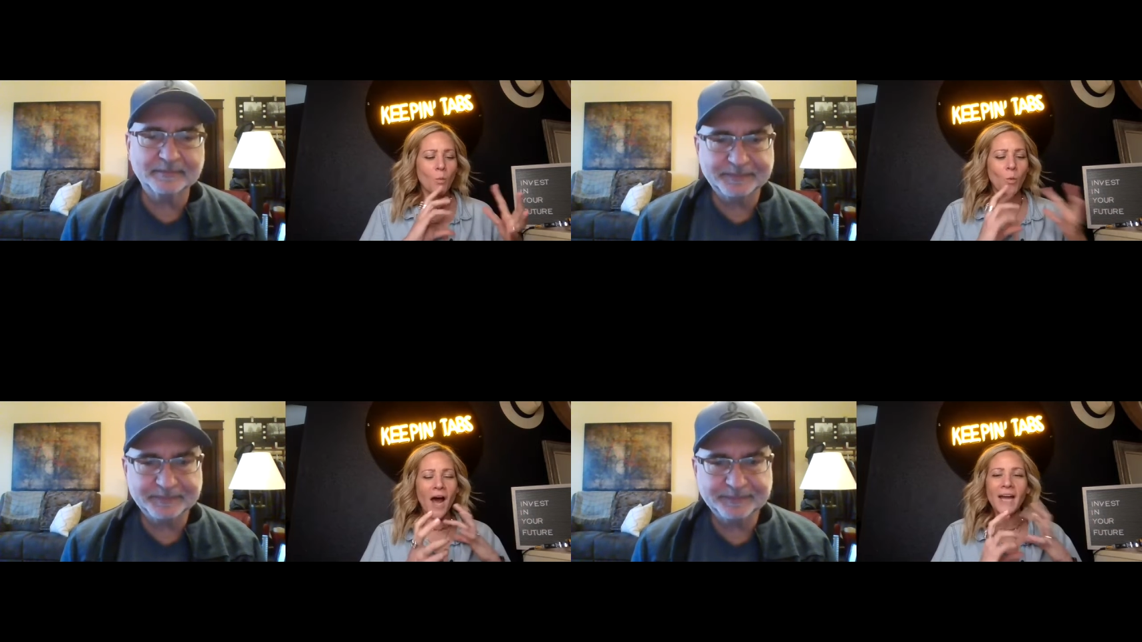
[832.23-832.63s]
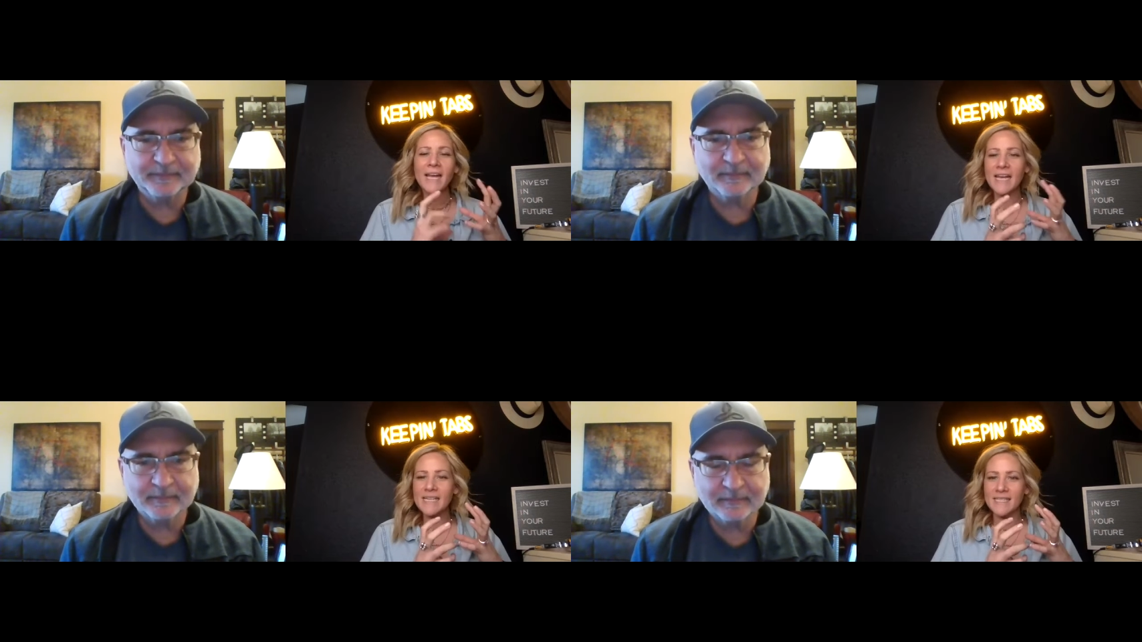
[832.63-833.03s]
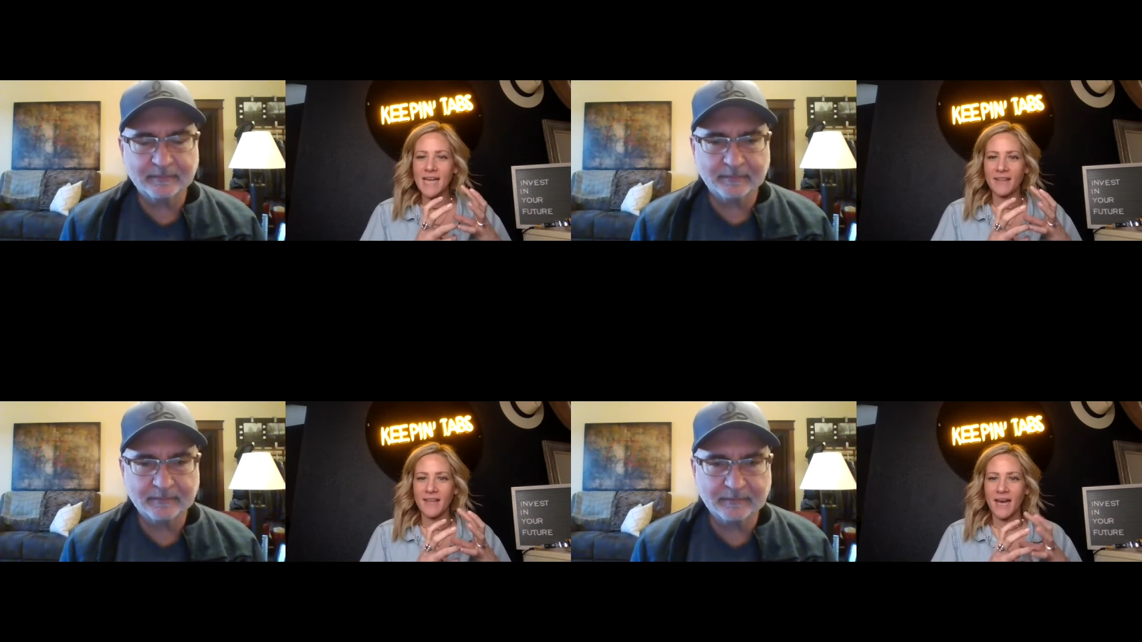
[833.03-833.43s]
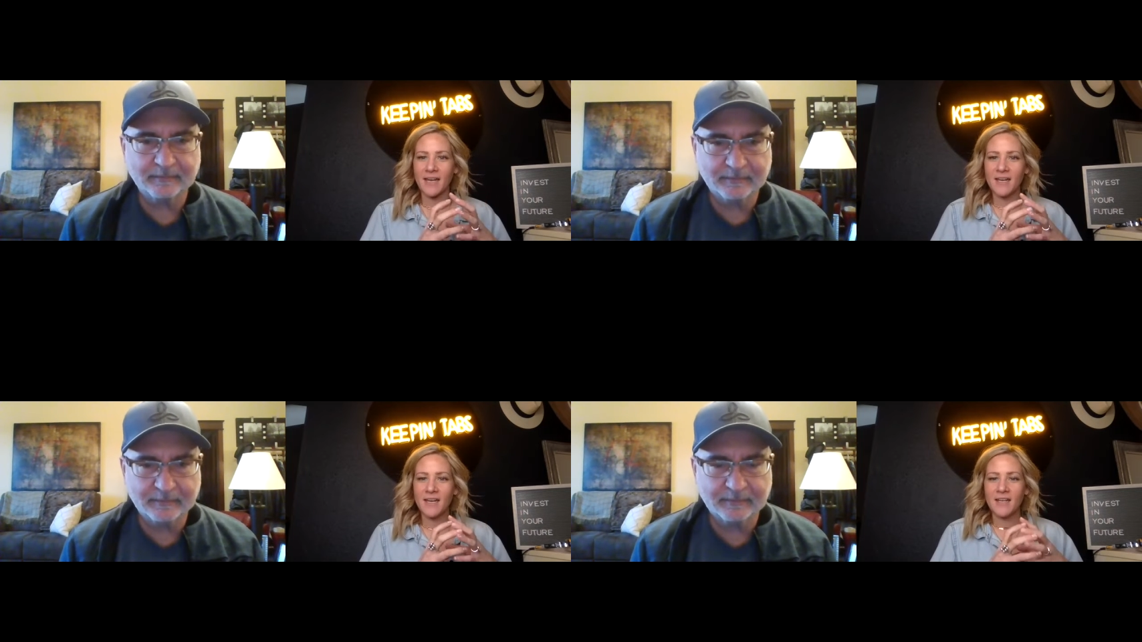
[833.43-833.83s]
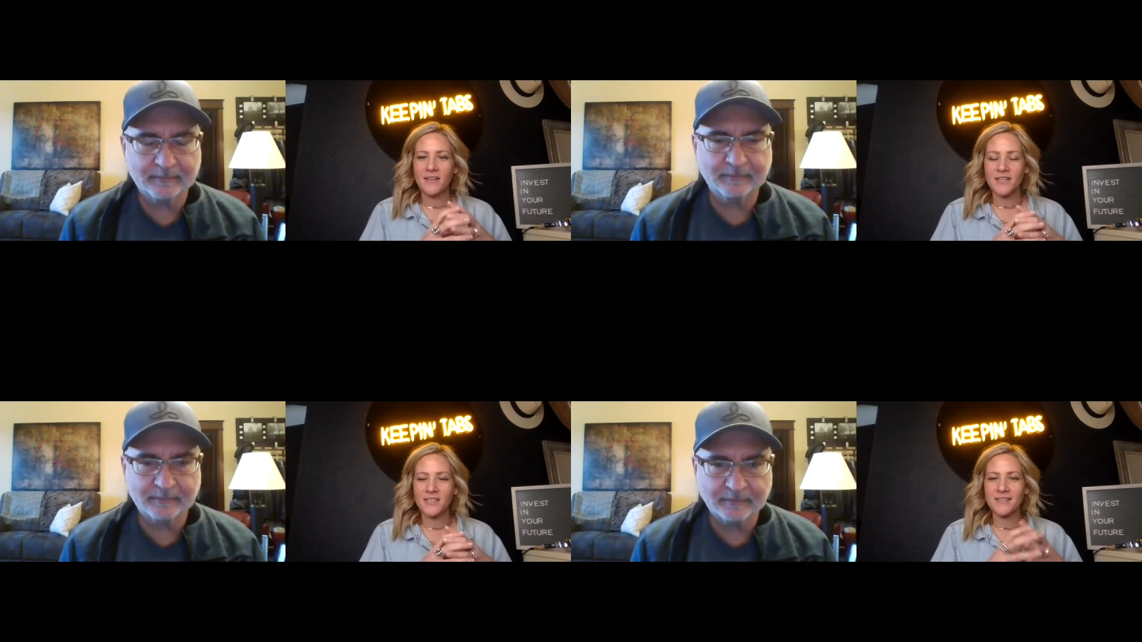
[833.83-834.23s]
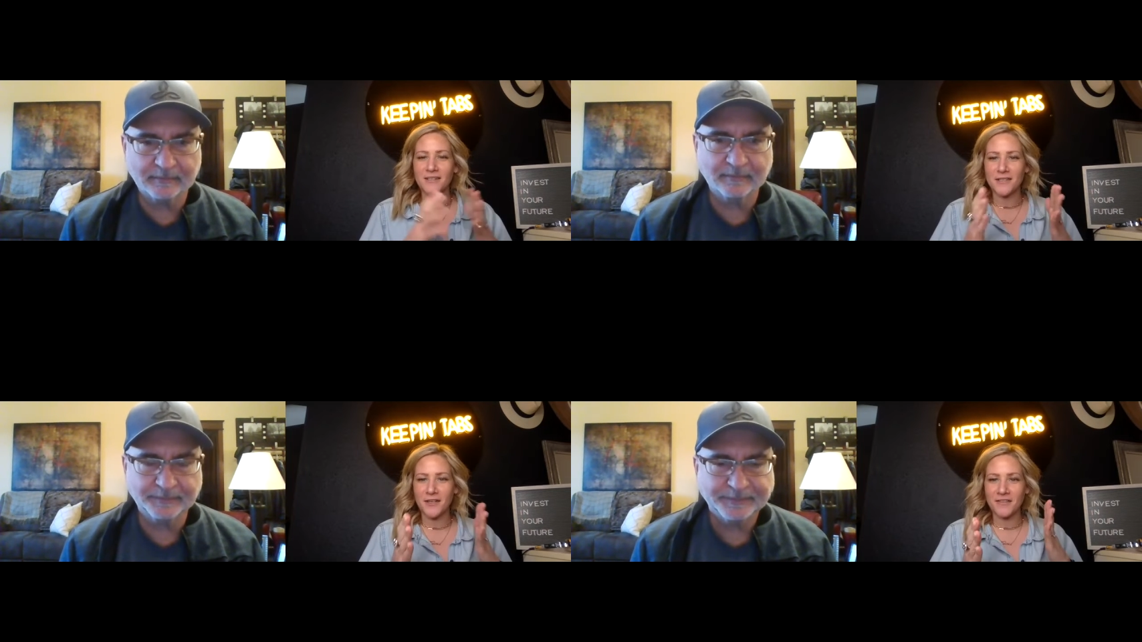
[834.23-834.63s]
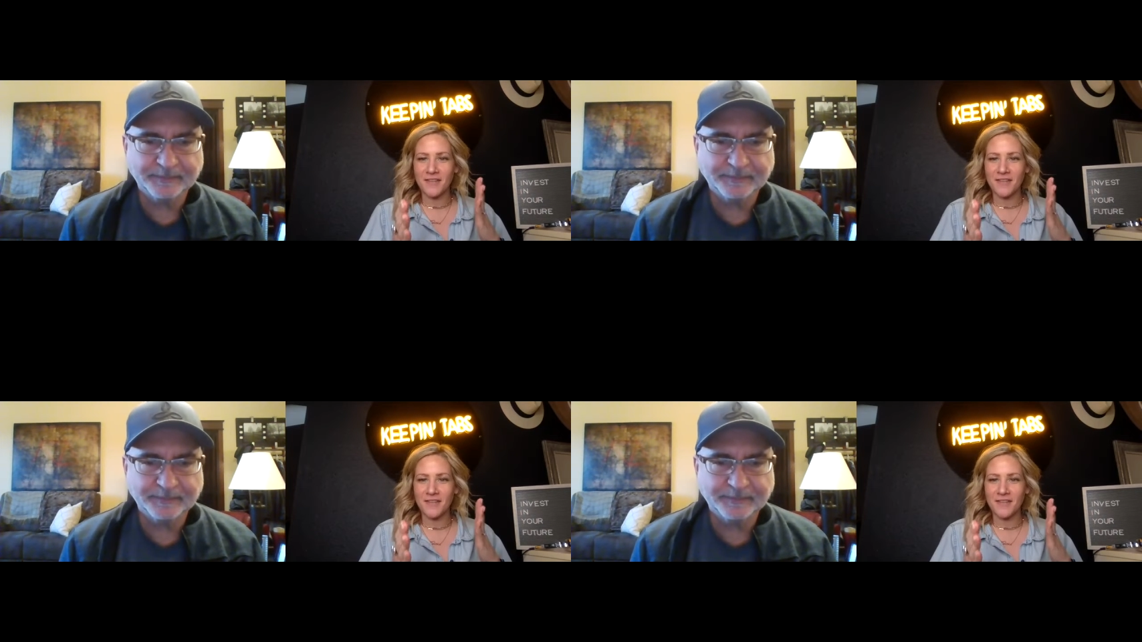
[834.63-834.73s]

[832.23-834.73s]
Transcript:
Speaker 1: why is that that there's there's certain